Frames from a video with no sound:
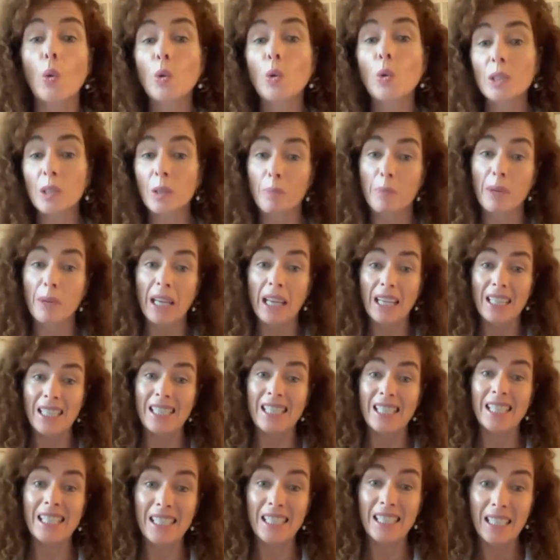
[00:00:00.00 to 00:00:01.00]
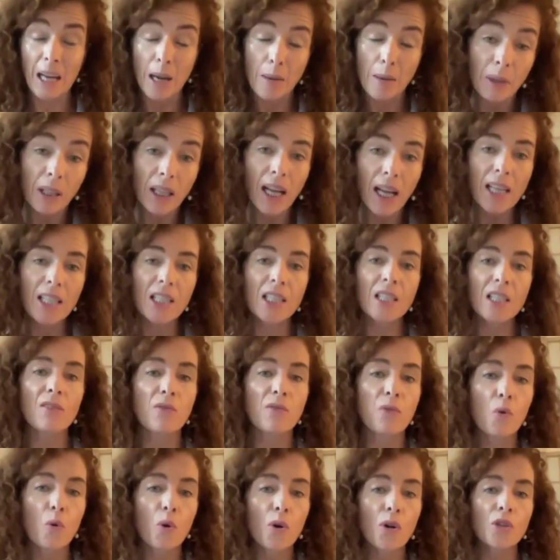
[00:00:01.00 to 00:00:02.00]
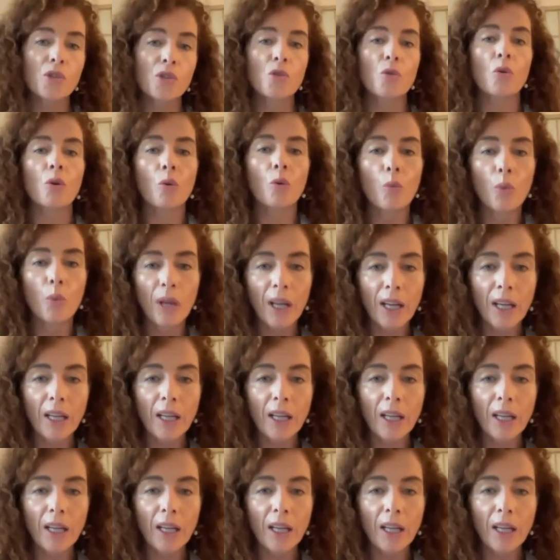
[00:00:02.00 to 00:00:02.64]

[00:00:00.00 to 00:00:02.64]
Will it be a destabilizing force, or